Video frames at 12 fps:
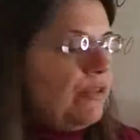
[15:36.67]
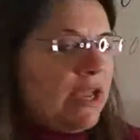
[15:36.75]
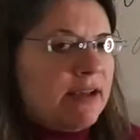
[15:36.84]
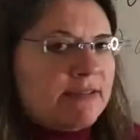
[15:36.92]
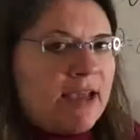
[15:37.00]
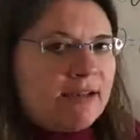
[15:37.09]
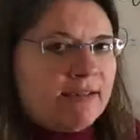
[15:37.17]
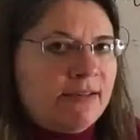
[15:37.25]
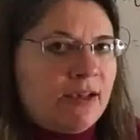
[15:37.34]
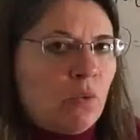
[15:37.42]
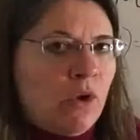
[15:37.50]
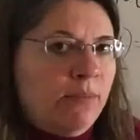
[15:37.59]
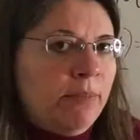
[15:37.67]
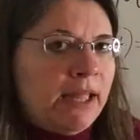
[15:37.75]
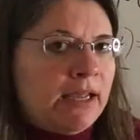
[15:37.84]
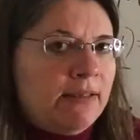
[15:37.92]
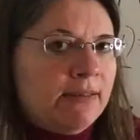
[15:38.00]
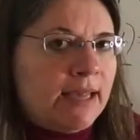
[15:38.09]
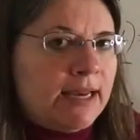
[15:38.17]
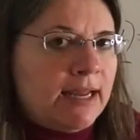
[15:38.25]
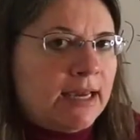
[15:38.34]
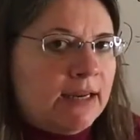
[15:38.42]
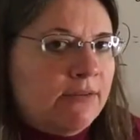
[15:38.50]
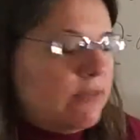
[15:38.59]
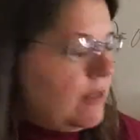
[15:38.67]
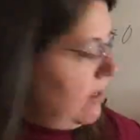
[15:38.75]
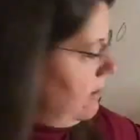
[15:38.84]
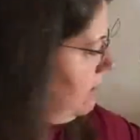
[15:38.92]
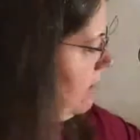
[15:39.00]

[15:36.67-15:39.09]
the x-axis at one place at negative 6.